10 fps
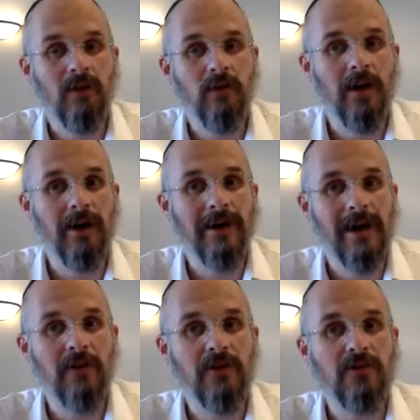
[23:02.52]
why and how
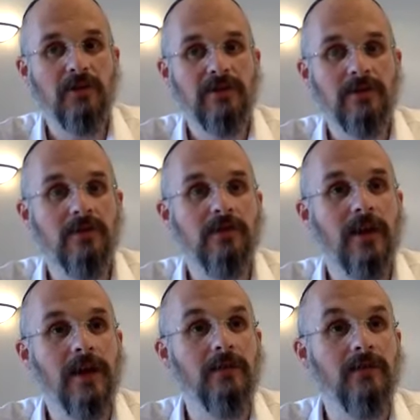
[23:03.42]
the neshama has to go to
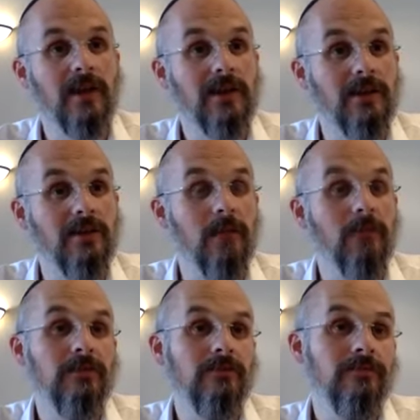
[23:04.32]
Gehenna to get cleaned up.
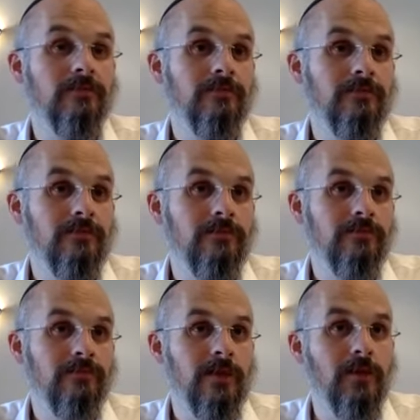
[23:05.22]

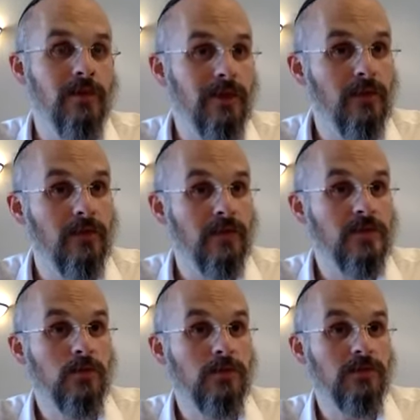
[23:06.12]
If, it, if in this
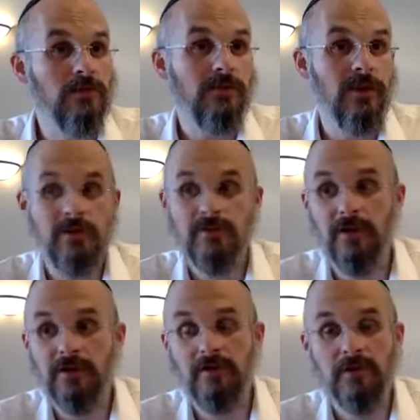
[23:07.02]
world it was
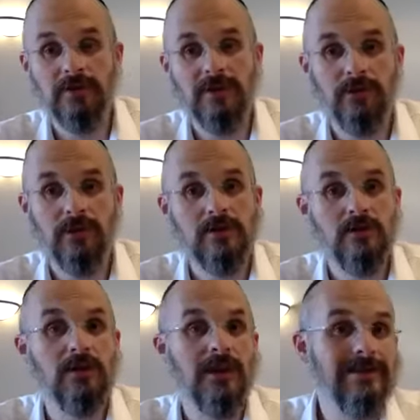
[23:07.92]
part of the things that were not so
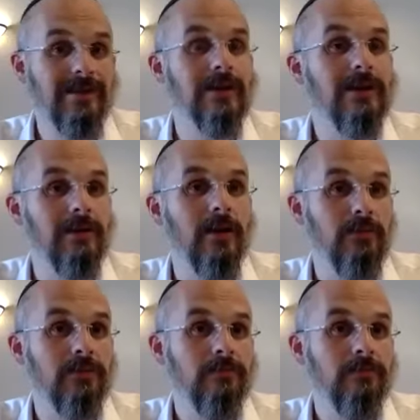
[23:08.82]
good, it has to get cleaned up.